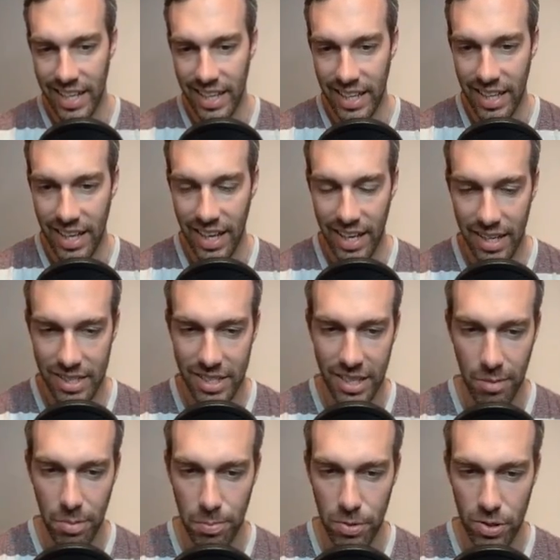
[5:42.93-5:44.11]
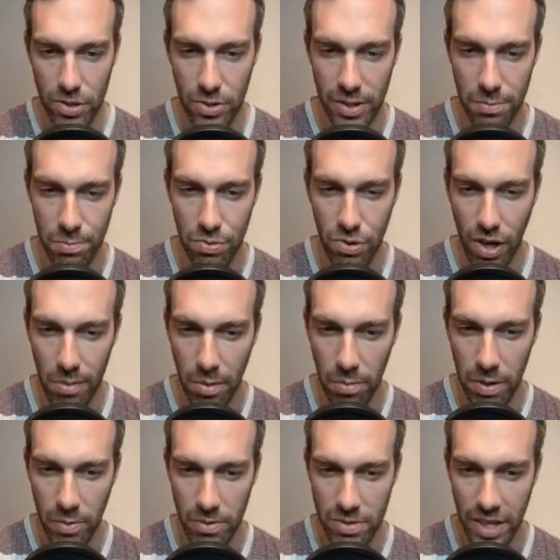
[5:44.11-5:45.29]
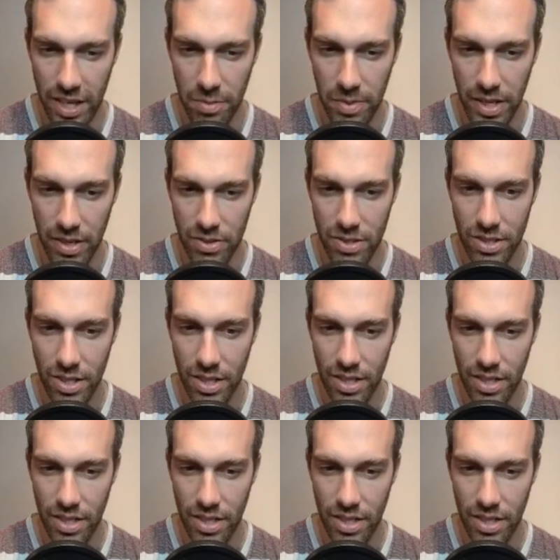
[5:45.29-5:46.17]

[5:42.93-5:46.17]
A couple brutal swings probably won't take me out.